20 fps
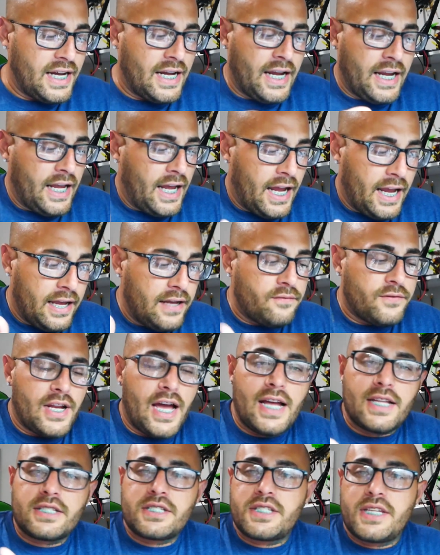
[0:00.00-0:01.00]
I, I, have
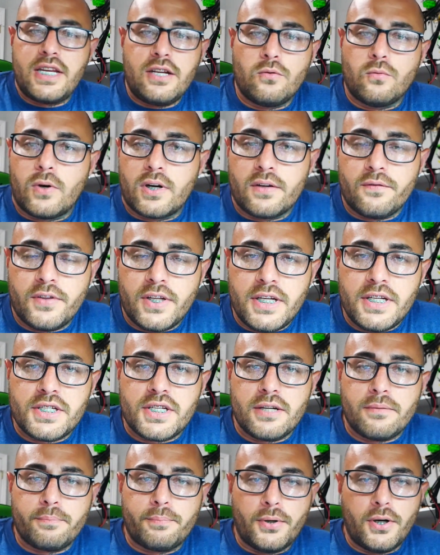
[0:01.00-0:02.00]
not seen one of these
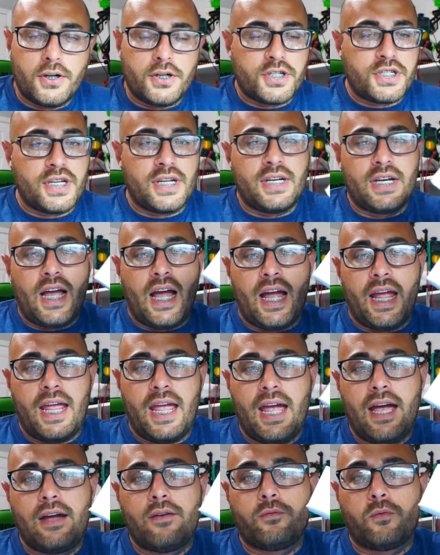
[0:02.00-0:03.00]
in person. I
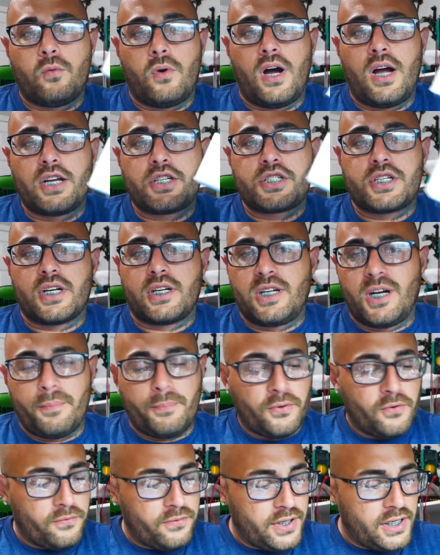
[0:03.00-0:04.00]
have watched a
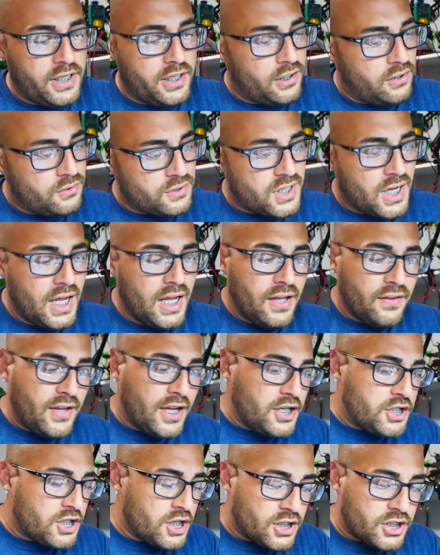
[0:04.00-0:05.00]
couple videos.
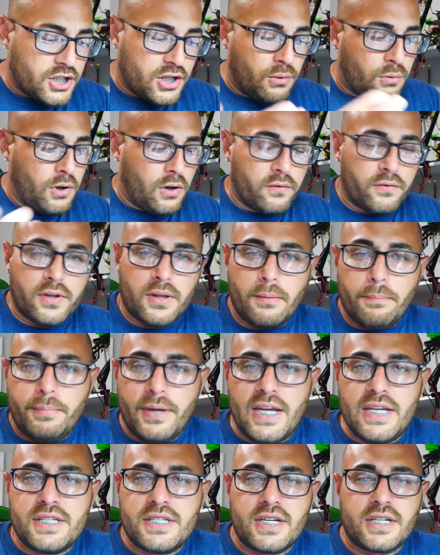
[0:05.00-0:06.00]
They just go over the
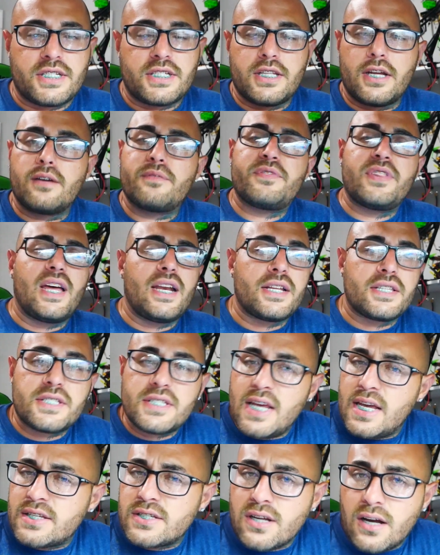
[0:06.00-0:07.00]
basic stuff that it
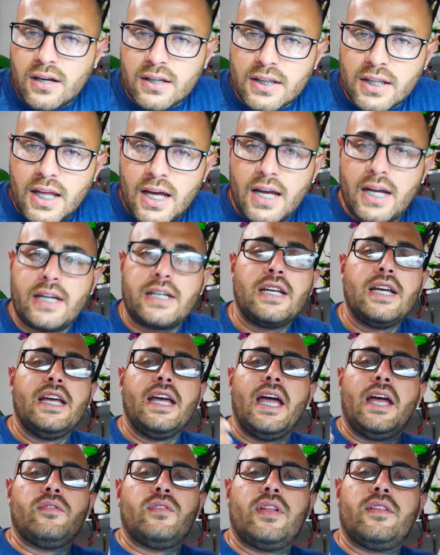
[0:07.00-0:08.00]
says online,
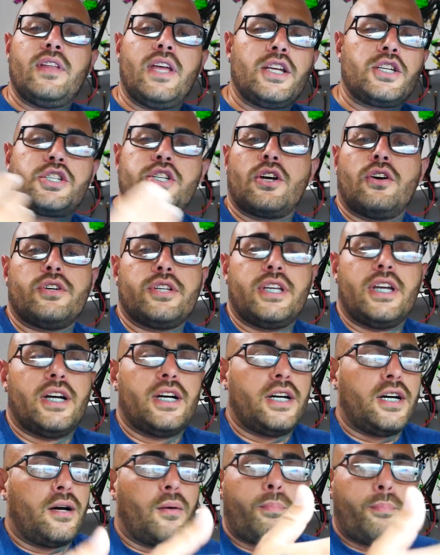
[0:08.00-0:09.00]
and then they show you
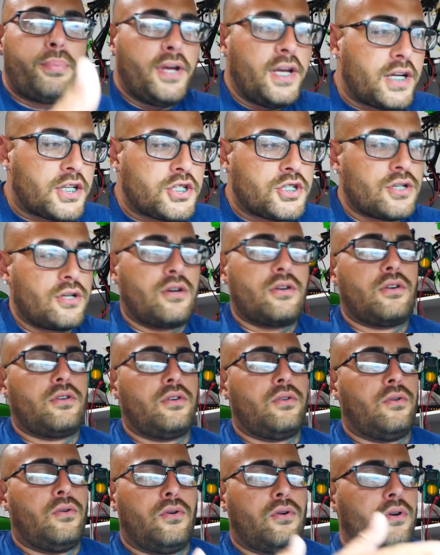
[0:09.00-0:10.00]
a picture
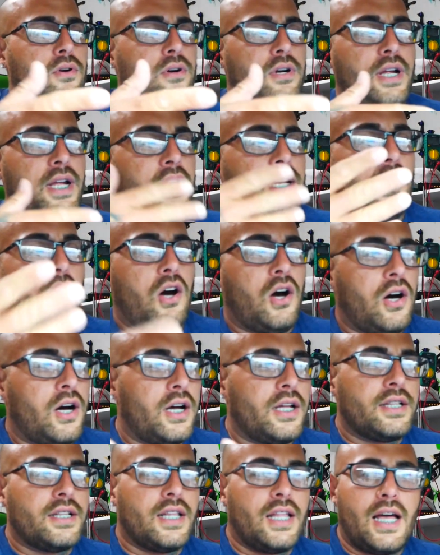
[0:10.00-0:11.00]
or an
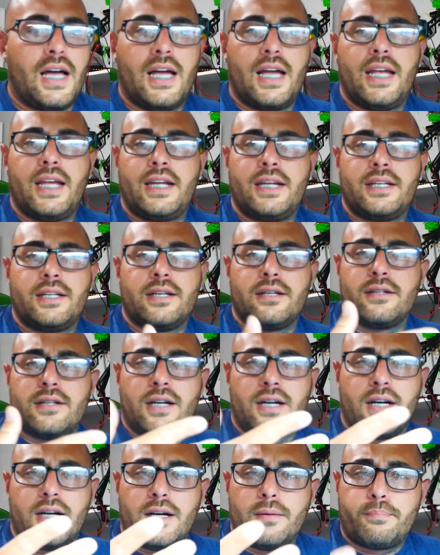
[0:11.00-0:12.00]
online
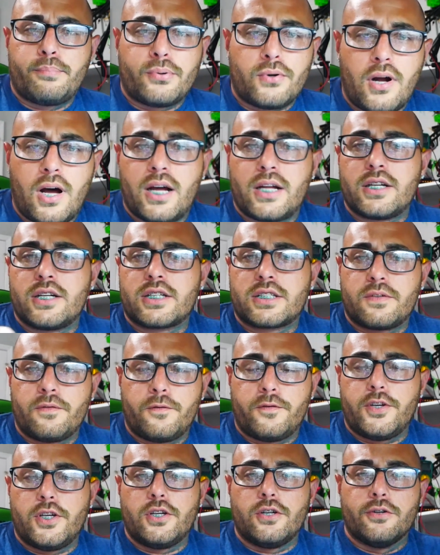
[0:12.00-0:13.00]
uh, product
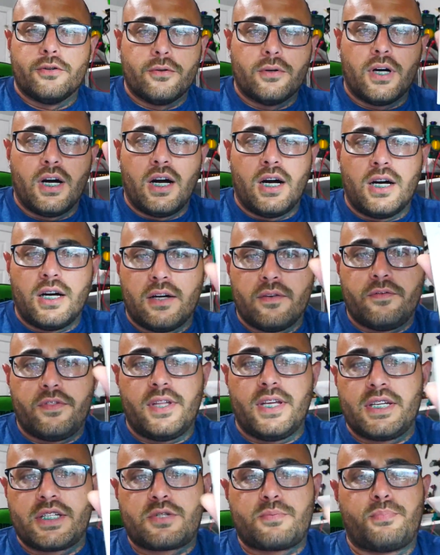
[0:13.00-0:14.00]
view of
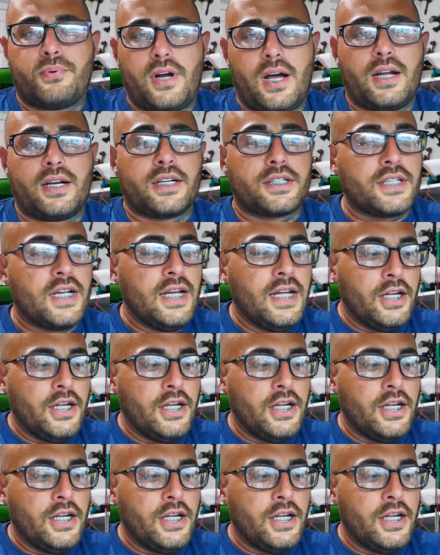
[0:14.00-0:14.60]
this product.